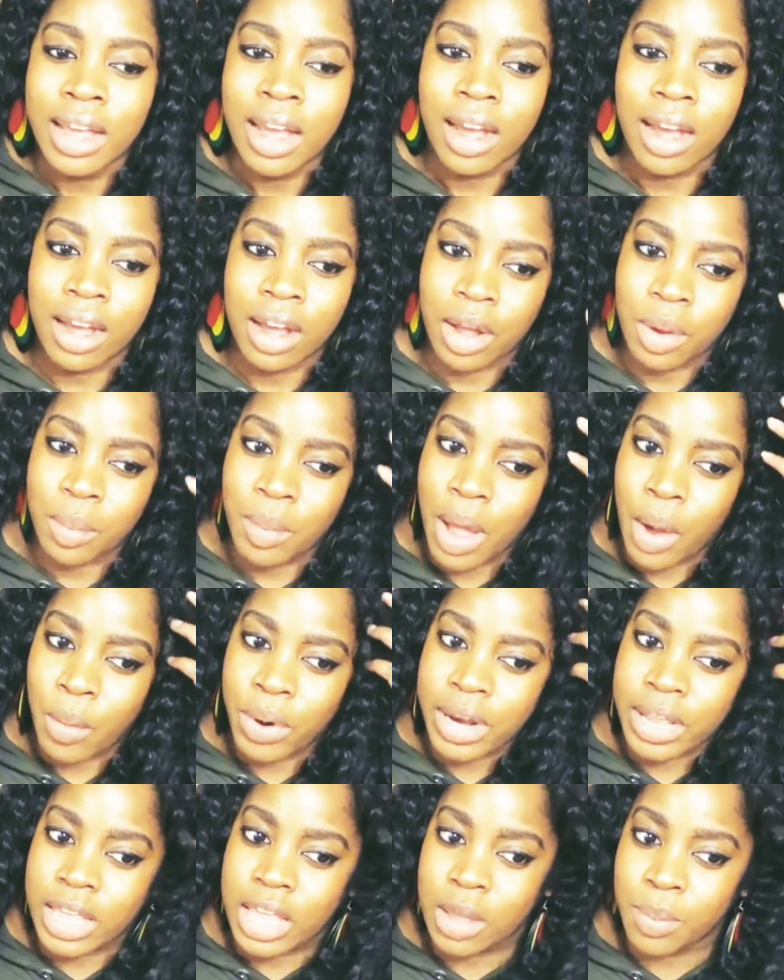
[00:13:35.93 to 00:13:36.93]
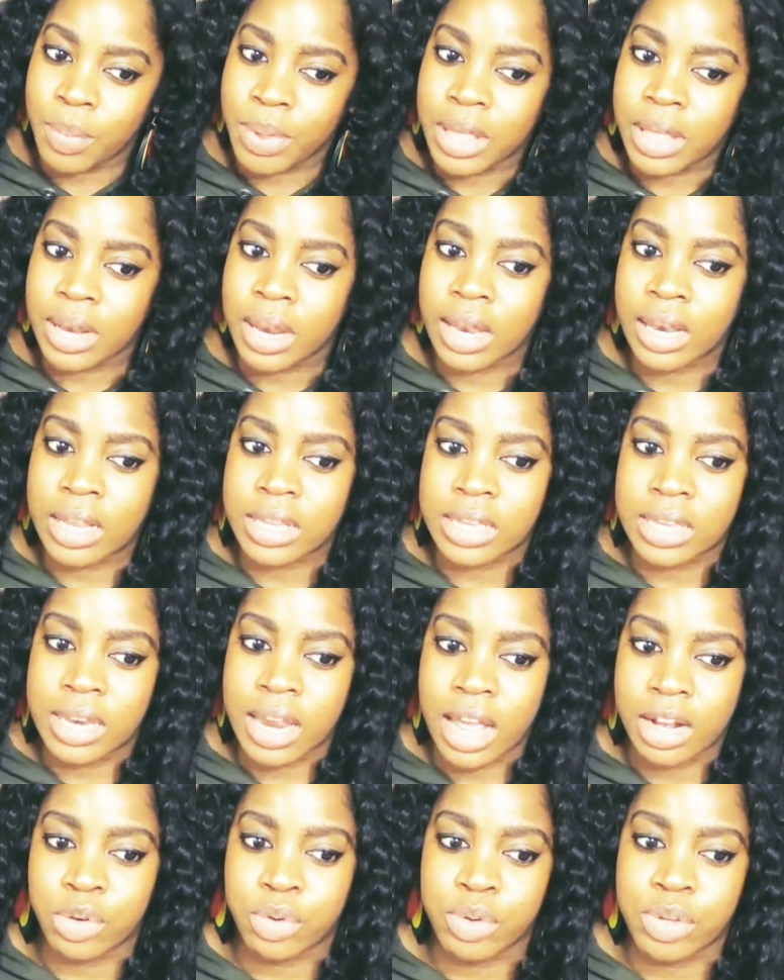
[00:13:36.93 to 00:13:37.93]
I want to keep it in its
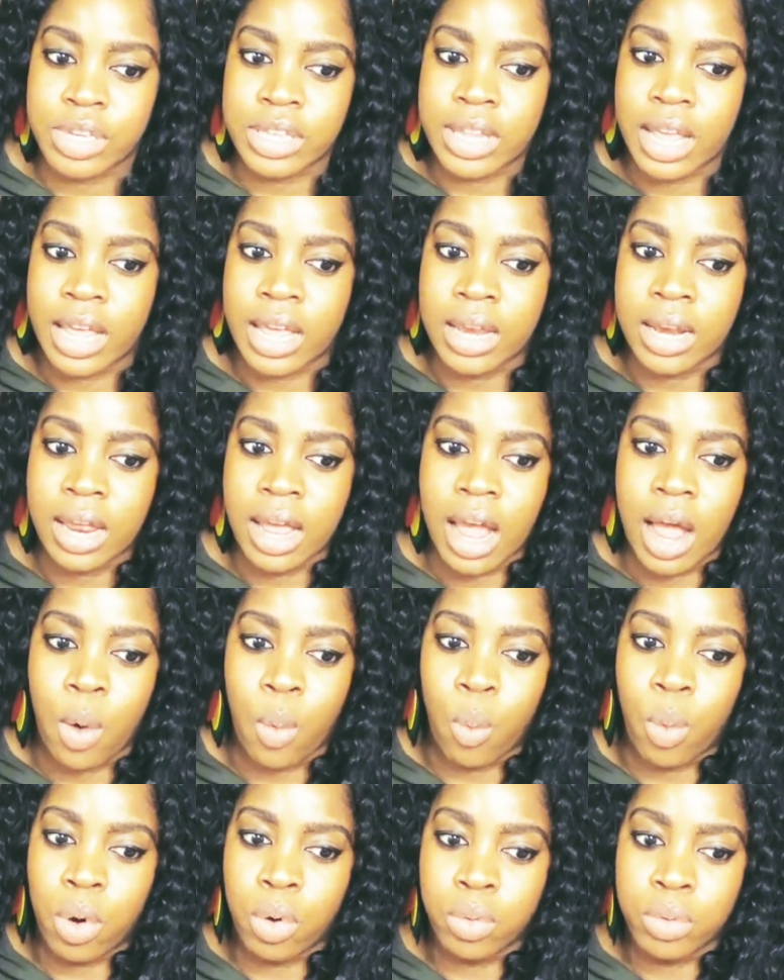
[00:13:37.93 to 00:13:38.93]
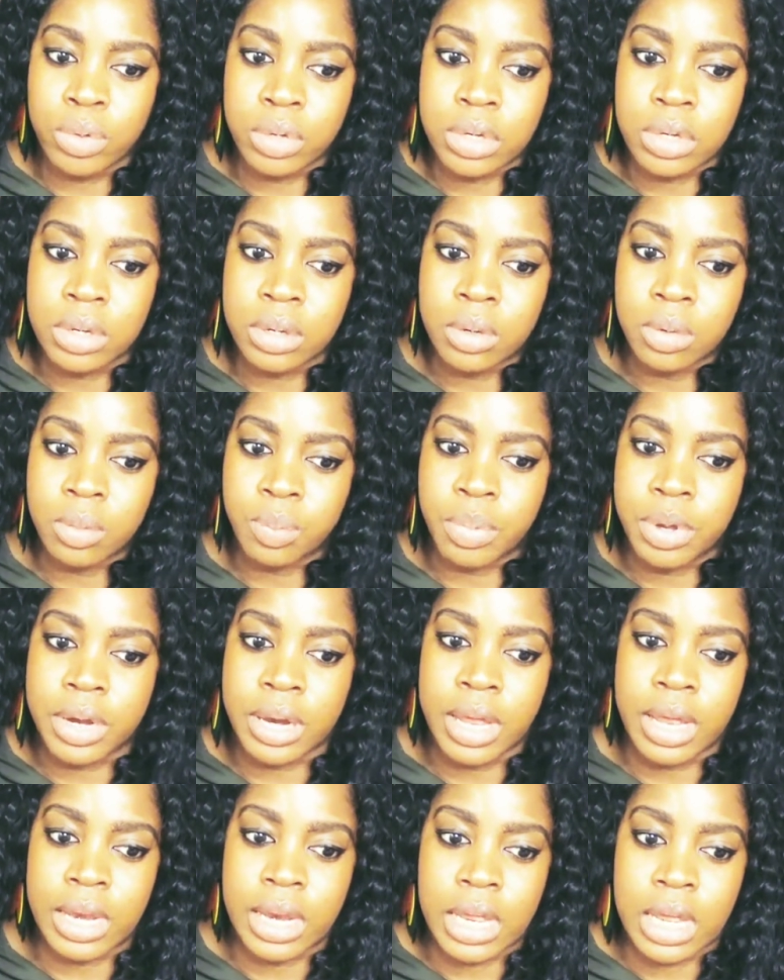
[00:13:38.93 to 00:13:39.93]
natural state. I won't
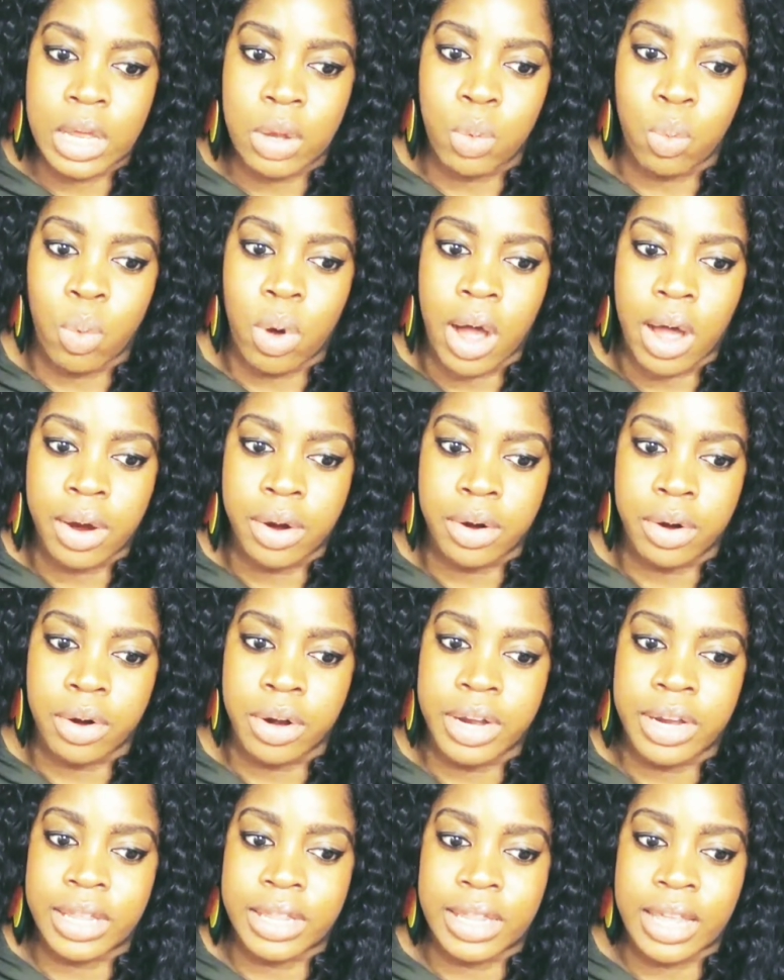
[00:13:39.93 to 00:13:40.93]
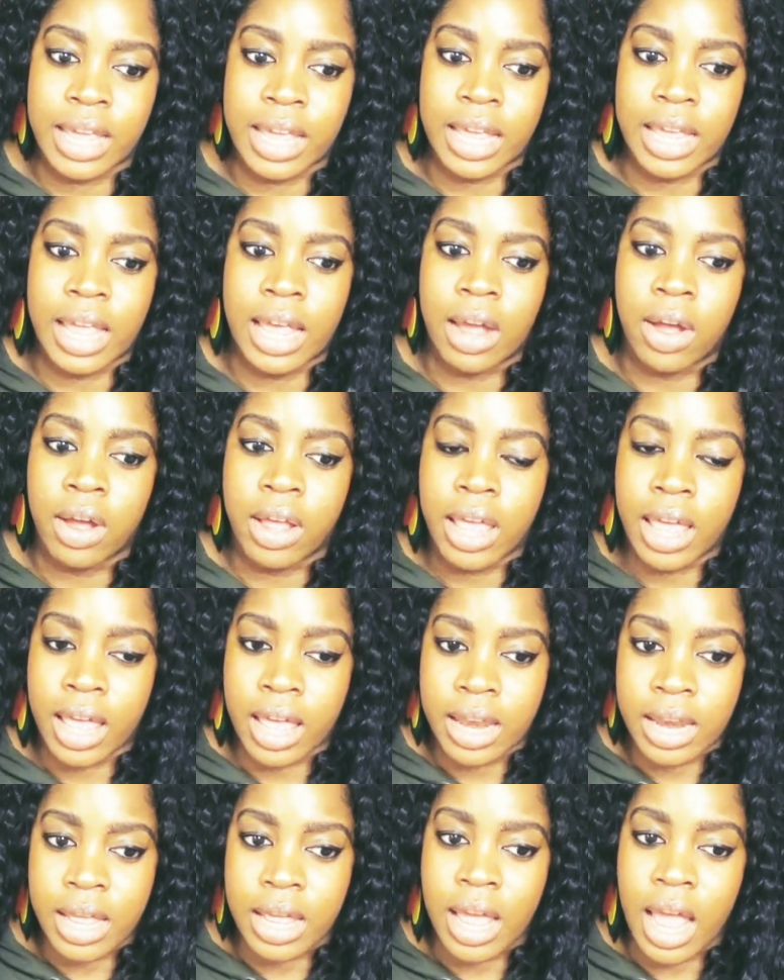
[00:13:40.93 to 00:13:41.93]
put any water or anything
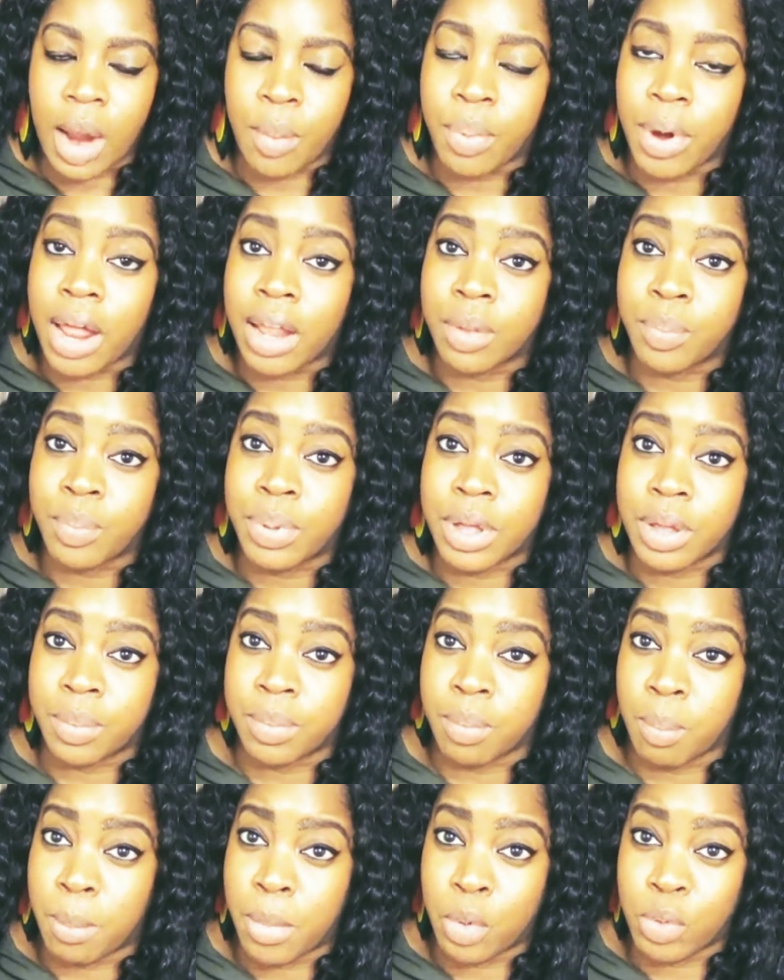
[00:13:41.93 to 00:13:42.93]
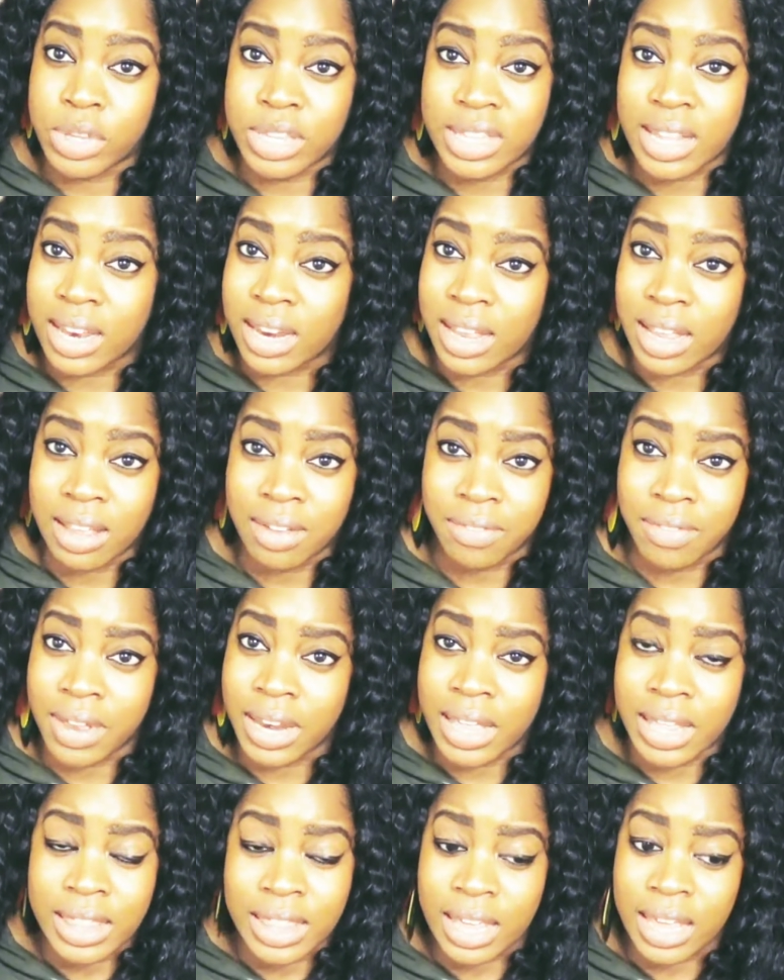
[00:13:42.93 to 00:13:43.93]
in it. I'll probably put mousse in it, if
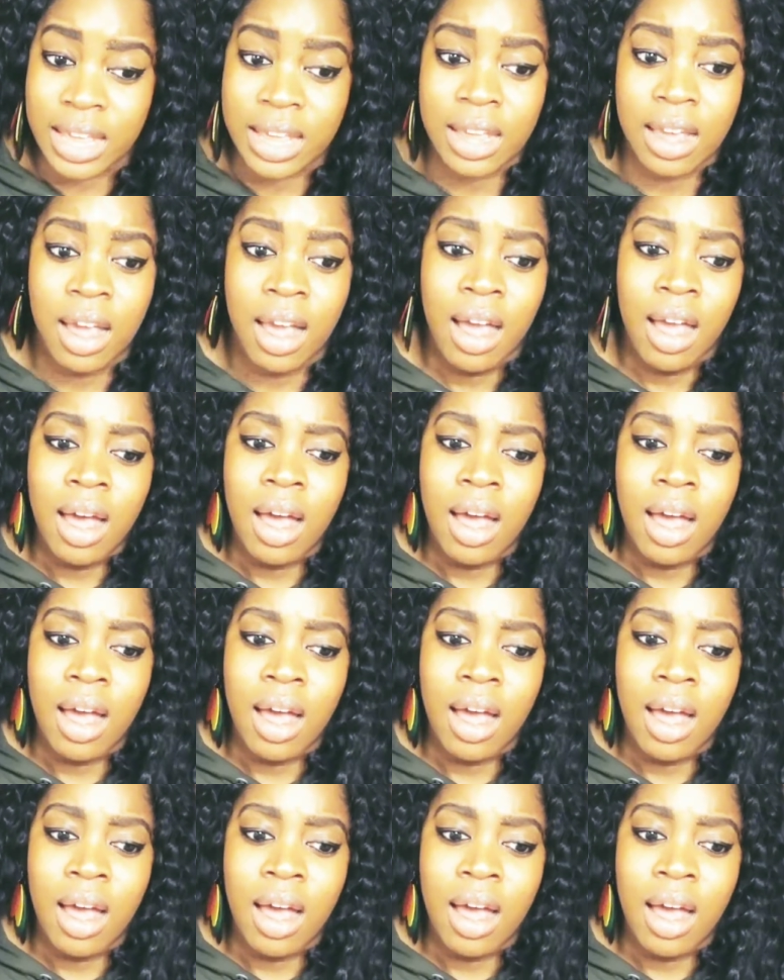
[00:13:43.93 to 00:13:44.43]
anything.